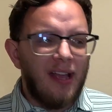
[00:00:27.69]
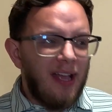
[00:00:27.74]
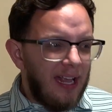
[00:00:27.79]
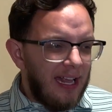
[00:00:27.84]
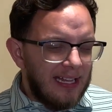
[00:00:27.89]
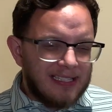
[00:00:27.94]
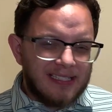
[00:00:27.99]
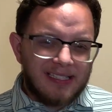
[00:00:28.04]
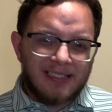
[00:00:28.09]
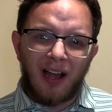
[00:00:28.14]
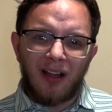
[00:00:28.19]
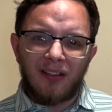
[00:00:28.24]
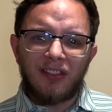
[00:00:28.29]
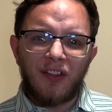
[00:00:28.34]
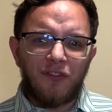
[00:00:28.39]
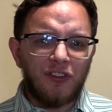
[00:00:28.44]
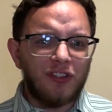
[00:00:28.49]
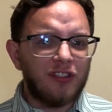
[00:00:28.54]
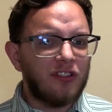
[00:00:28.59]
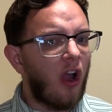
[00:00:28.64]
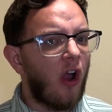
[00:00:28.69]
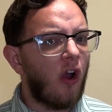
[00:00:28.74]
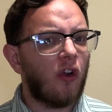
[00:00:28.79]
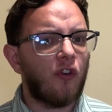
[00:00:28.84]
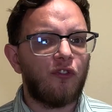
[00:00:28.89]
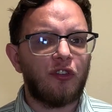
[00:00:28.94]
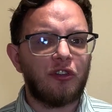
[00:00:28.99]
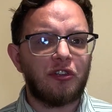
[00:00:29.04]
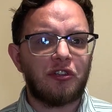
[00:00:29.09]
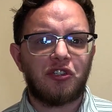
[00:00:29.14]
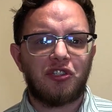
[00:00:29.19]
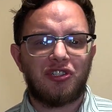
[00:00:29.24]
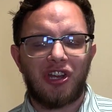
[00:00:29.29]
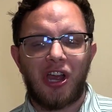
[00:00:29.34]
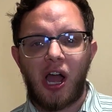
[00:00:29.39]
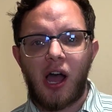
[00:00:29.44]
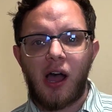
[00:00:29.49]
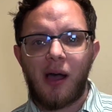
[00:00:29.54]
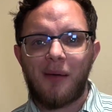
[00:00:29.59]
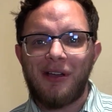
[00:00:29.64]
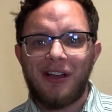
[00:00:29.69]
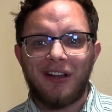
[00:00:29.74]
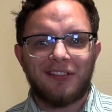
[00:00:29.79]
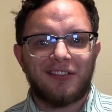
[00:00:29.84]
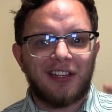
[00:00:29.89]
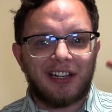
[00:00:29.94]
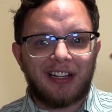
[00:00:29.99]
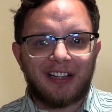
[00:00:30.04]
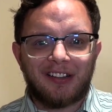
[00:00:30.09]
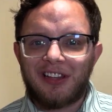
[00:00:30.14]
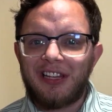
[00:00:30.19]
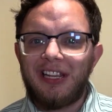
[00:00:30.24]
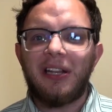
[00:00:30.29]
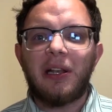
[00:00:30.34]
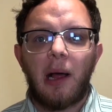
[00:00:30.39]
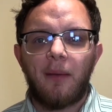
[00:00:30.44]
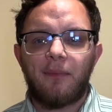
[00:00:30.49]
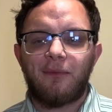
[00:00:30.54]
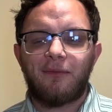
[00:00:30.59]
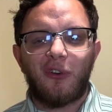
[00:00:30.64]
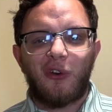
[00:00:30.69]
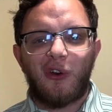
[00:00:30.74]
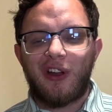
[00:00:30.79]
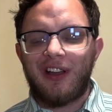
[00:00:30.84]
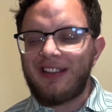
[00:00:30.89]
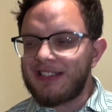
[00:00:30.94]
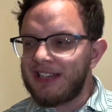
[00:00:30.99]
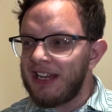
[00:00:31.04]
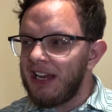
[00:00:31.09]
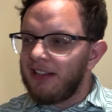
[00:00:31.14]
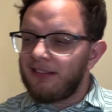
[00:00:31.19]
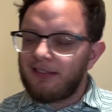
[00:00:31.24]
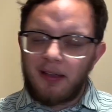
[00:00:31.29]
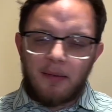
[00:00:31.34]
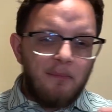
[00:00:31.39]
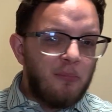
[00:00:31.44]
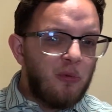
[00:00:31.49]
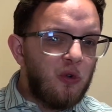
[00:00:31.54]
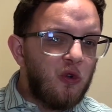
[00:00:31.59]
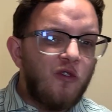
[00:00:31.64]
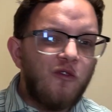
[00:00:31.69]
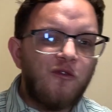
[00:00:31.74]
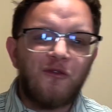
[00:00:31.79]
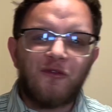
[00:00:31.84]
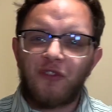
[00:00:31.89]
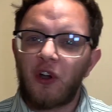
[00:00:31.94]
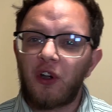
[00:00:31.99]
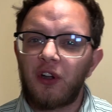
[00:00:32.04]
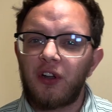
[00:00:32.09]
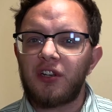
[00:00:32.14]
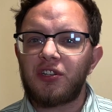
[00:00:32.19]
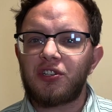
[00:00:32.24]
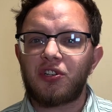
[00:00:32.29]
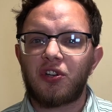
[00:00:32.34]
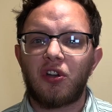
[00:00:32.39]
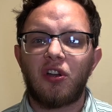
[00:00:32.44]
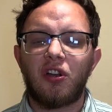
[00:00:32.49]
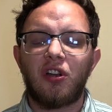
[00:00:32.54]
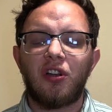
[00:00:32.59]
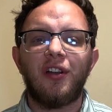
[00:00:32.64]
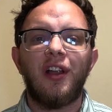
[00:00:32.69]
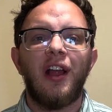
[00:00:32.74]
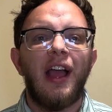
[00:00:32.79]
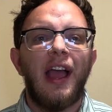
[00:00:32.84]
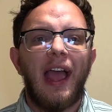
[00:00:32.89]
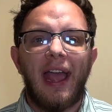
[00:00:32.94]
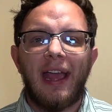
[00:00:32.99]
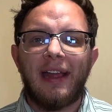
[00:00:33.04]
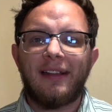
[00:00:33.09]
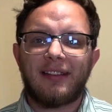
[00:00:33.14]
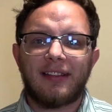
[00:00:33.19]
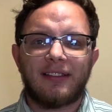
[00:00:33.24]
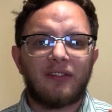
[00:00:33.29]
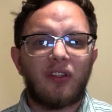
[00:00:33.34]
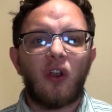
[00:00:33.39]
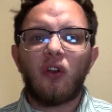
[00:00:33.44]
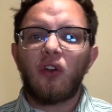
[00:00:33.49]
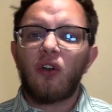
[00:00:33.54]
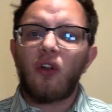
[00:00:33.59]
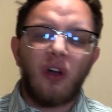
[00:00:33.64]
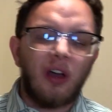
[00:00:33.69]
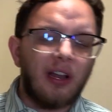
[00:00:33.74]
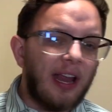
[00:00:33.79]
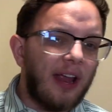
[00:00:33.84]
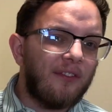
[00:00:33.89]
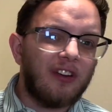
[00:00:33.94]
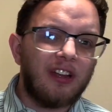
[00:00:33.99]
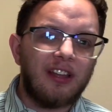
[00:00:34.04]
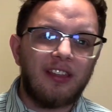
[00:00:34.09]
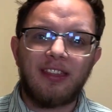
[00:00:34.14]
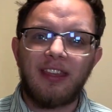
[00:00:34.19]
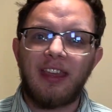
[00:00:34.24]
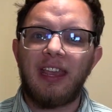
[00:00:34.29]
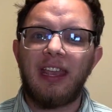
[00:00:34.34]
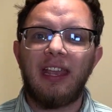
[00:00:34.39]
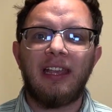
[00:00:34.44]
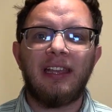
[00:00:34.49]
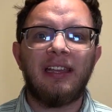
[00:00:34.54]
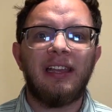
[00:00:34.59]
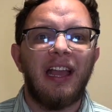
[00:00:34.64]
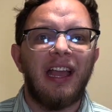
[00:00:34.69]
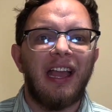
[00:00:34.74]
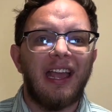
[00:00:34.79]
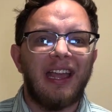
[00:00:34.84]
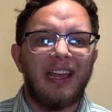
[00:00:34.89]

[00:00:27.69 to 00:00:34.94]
it's not the photographer's job to clean up for us, to move furniture, and to turn on everything.